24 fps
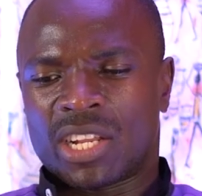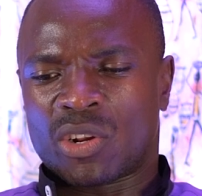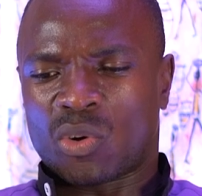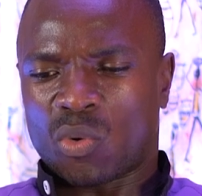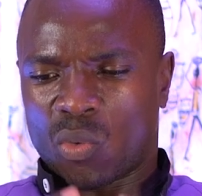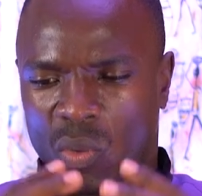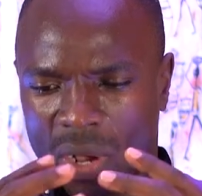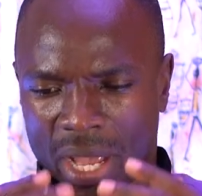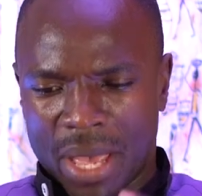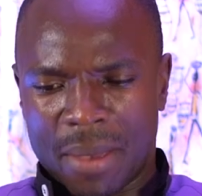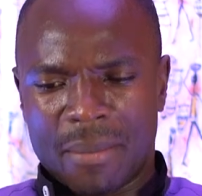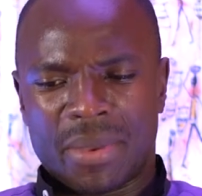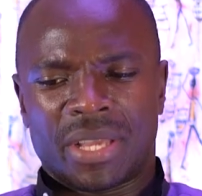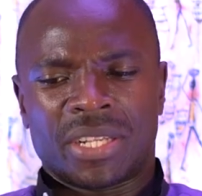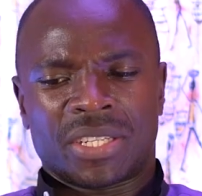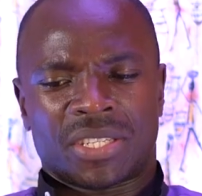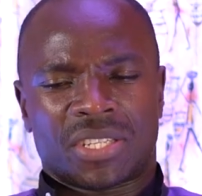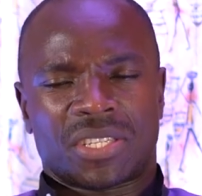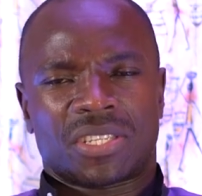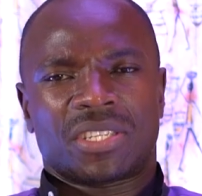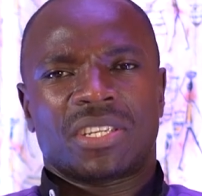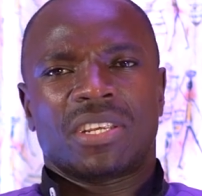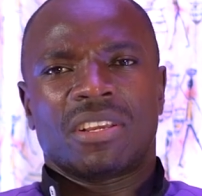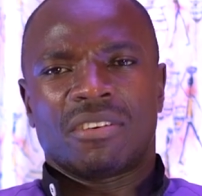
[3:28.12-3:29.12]

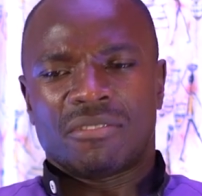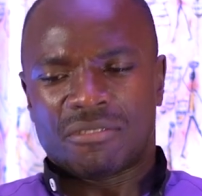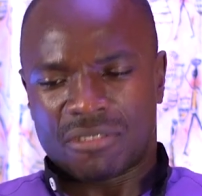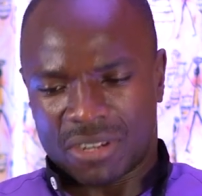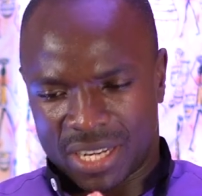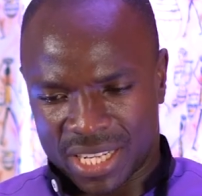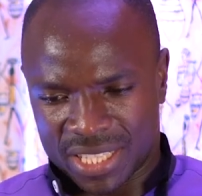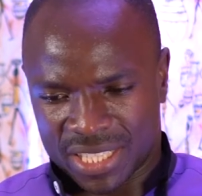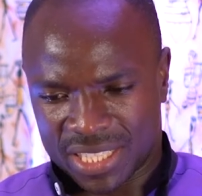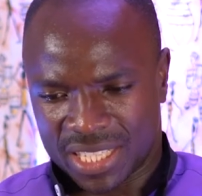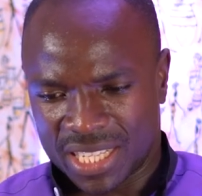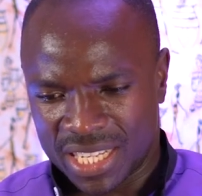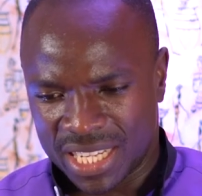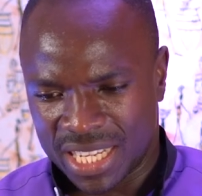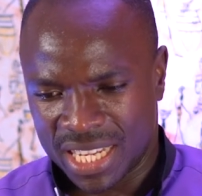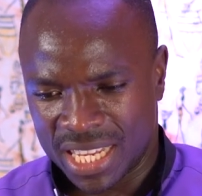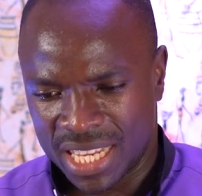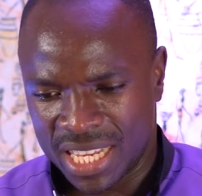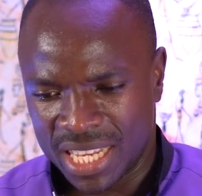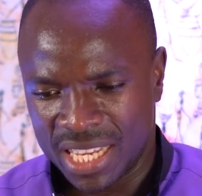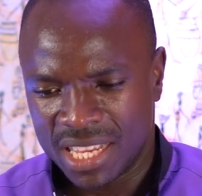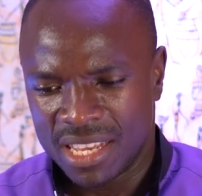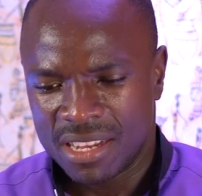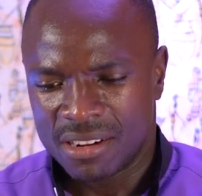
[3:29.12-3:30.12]
requirements for
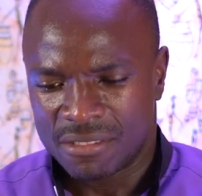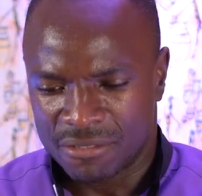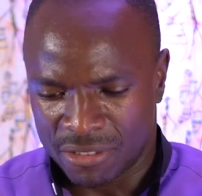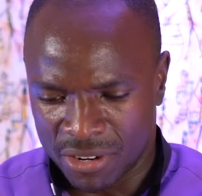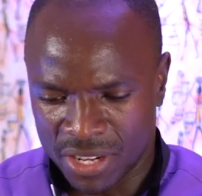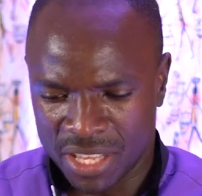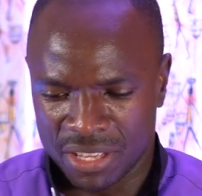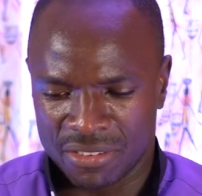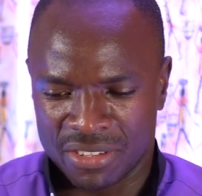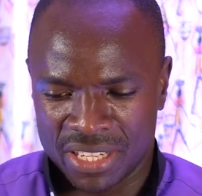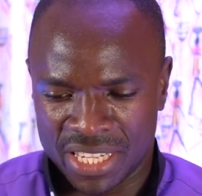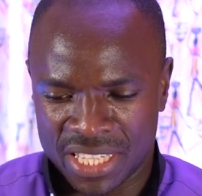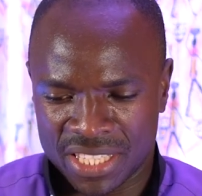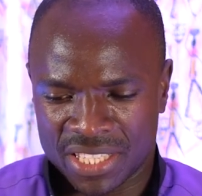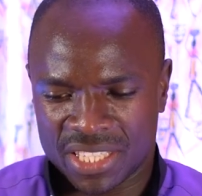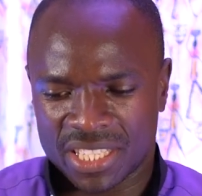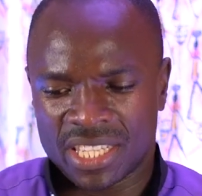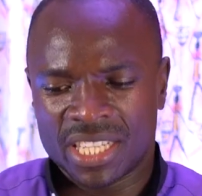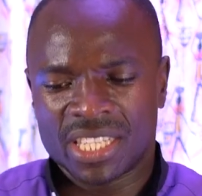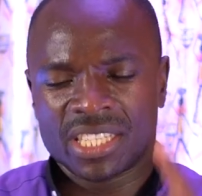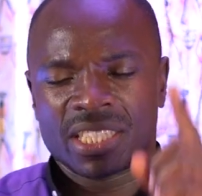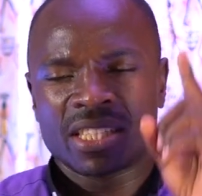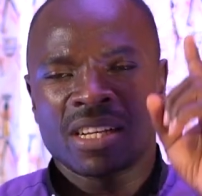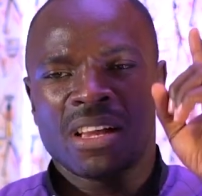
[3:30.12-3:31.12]
lasting forgiveness
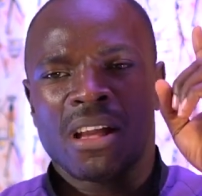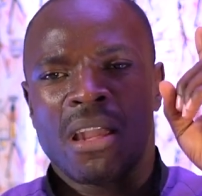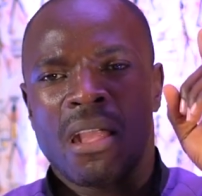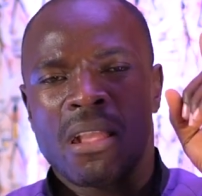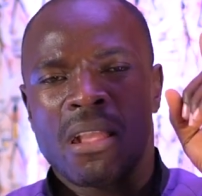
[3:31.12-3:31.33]
is